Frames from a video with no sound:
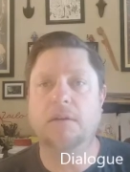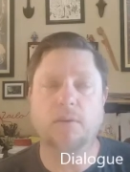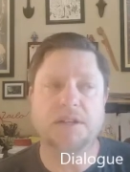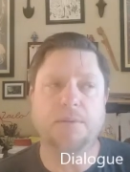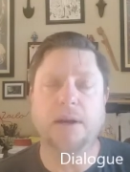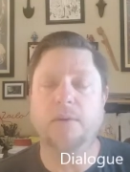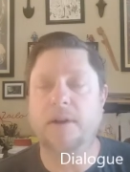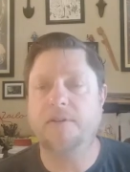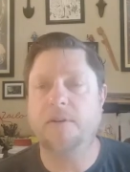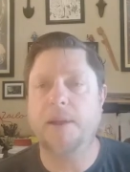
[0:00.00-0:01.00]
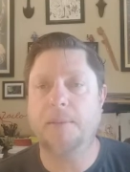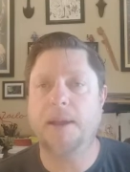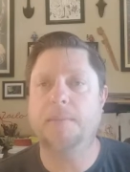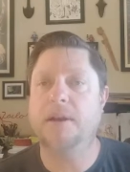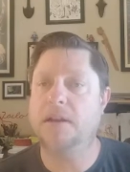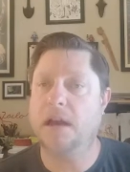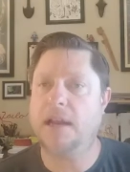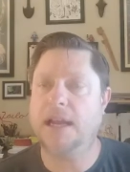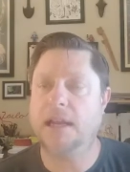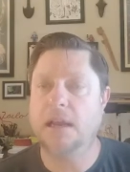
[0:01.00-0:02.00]
whispering, whatever it may be, but
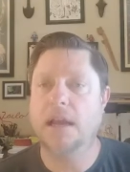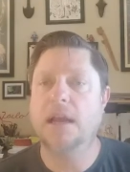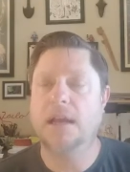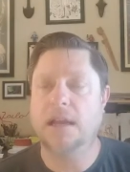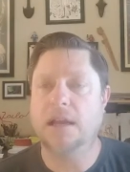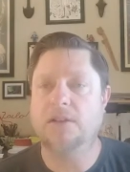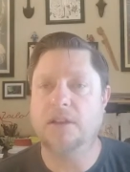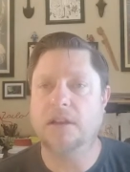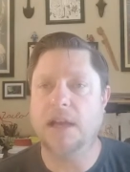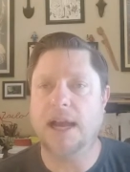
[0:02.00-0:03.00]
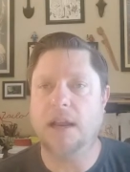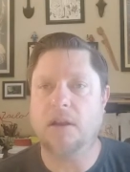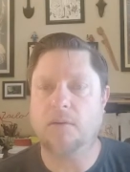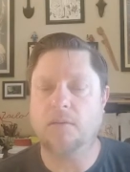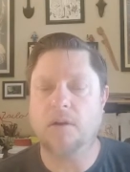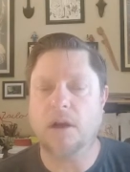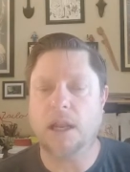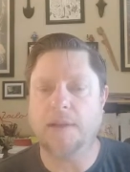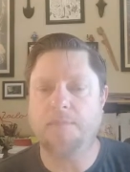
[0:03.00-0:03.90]
talking is the dialogue, we'll call it.